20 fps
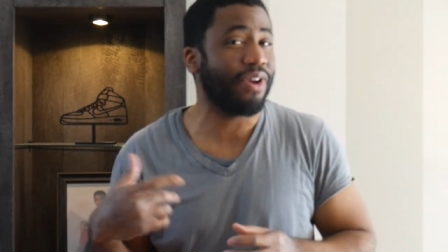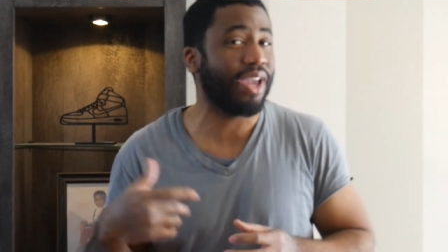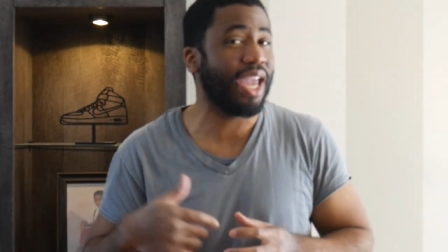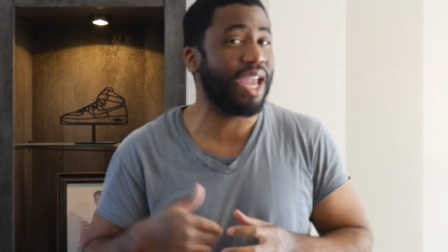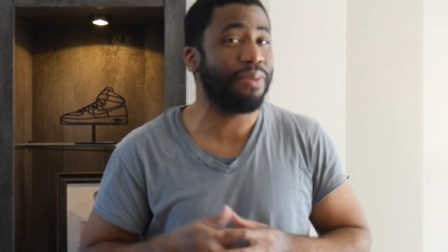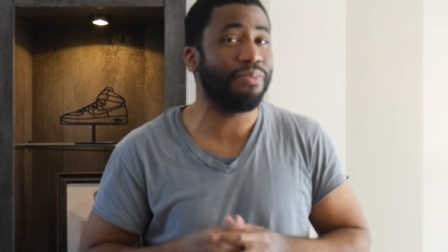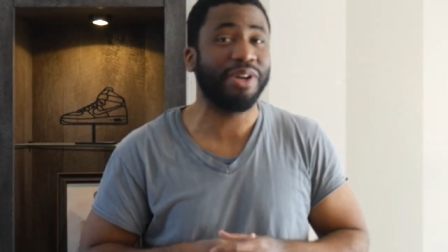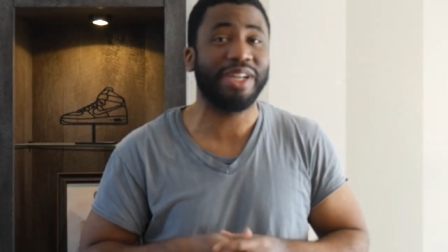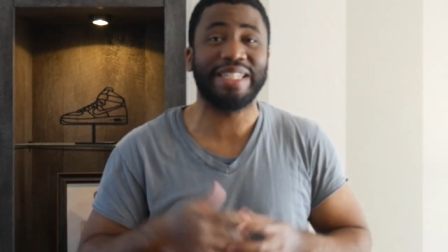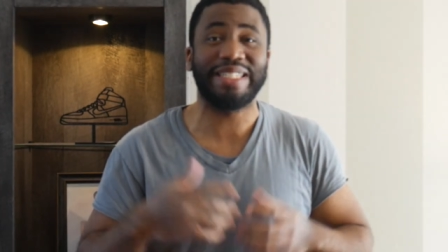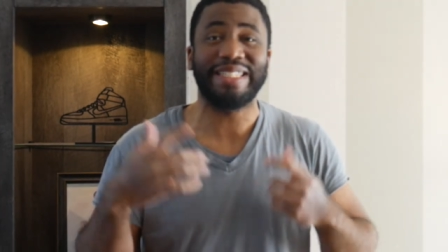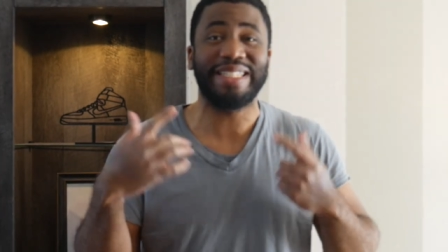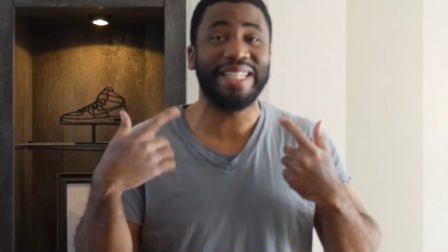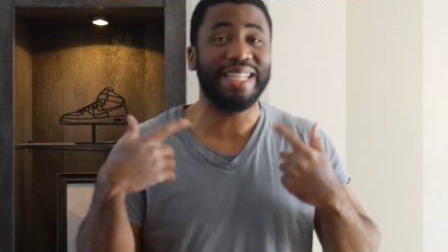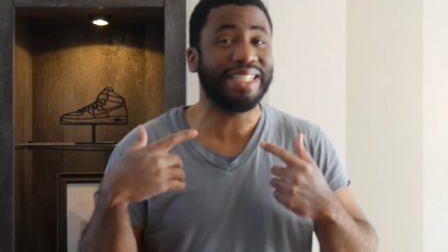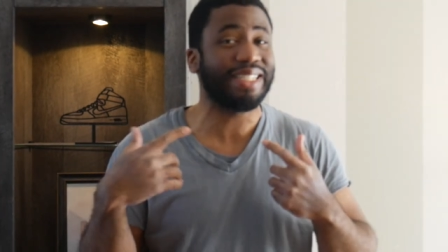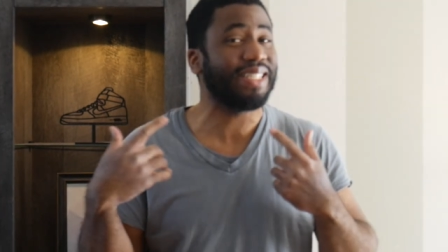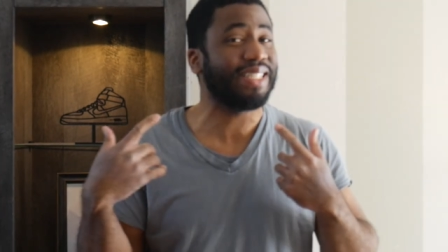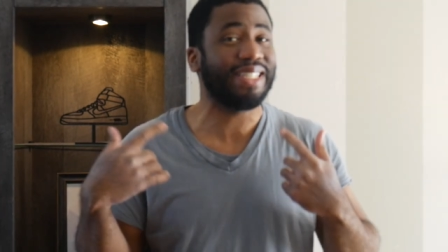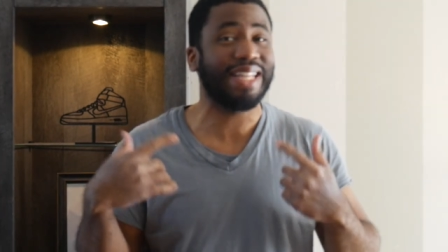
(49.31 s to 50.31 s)
on camera because
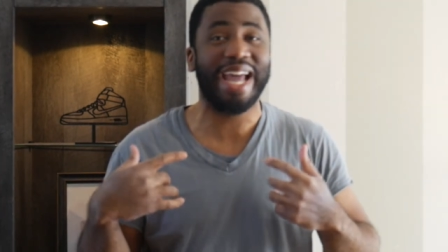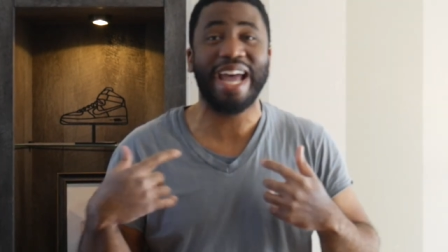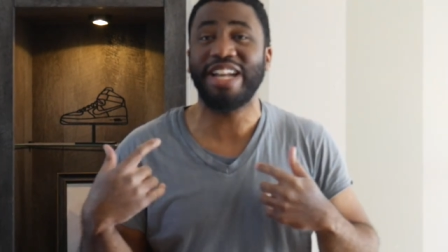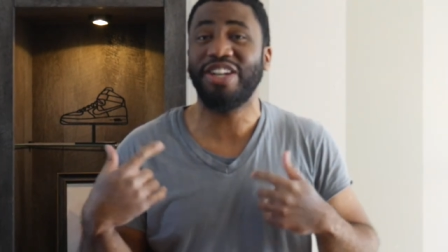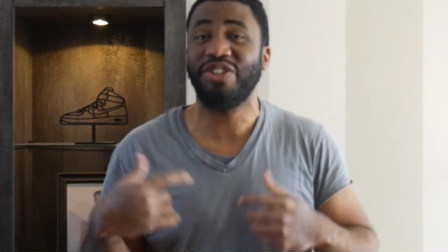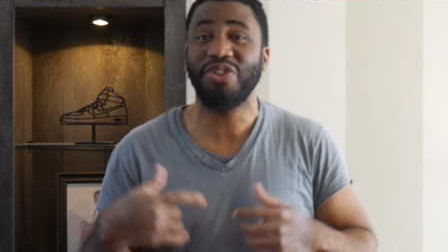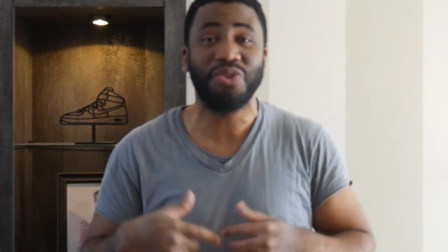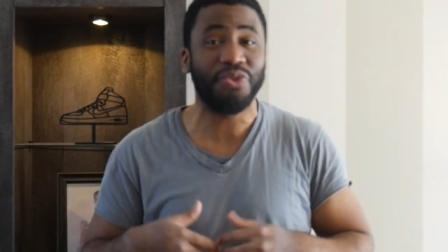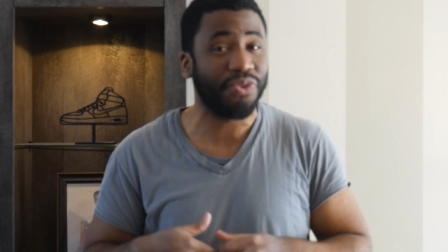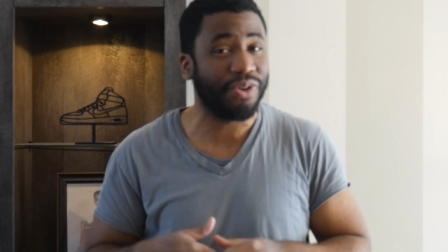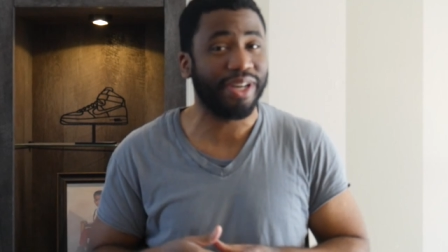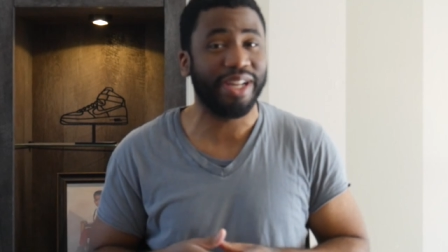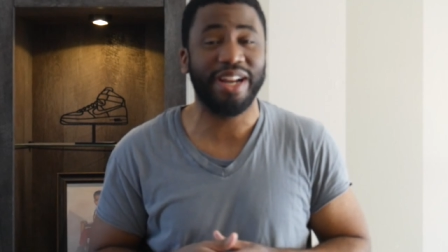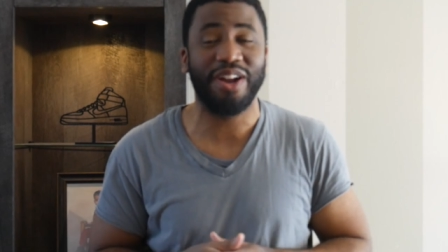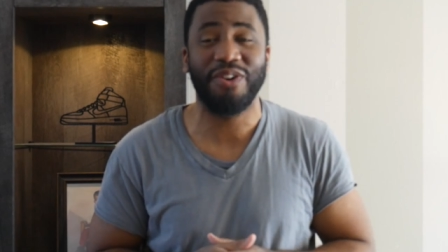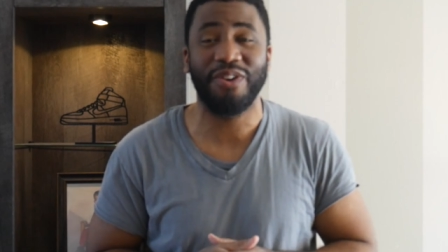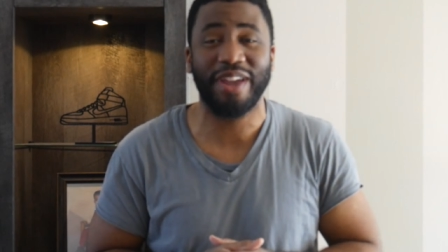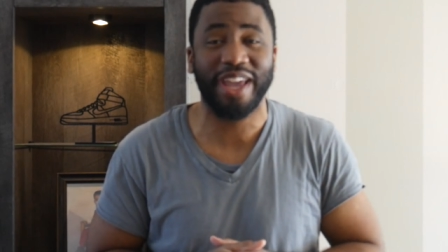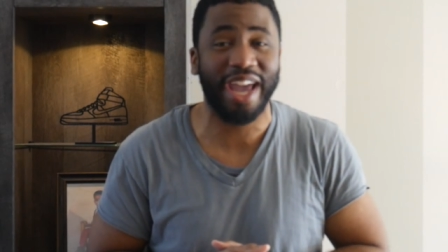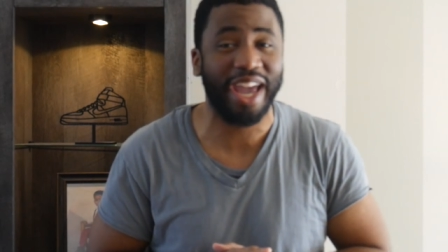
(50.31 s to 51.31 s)
this is not doing it,
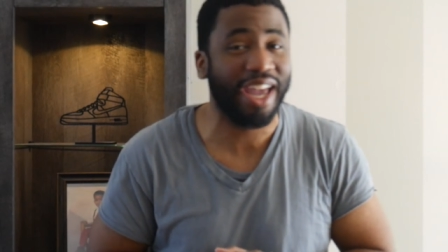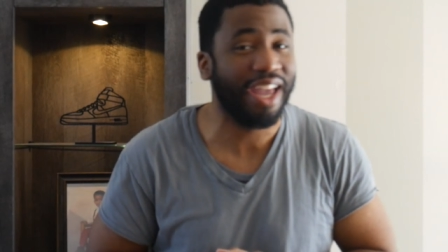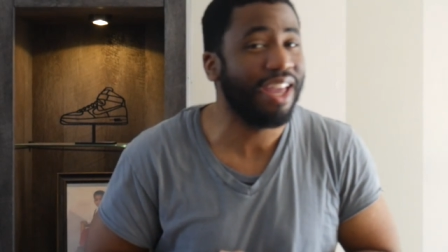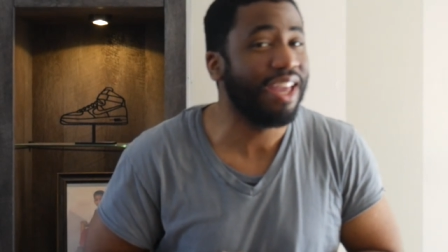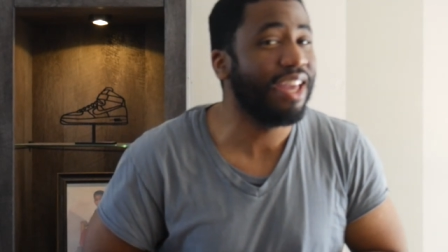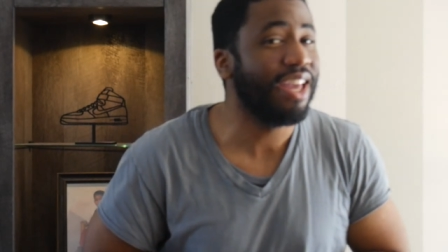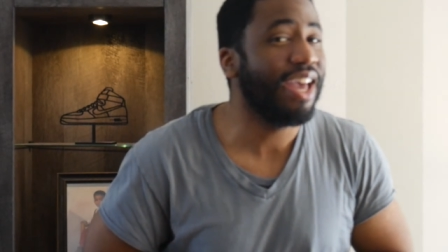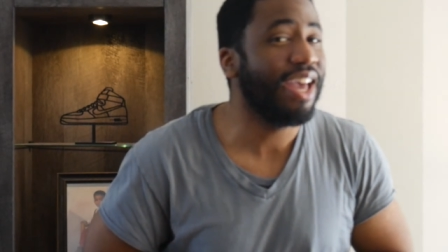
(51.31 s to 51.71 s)
okay?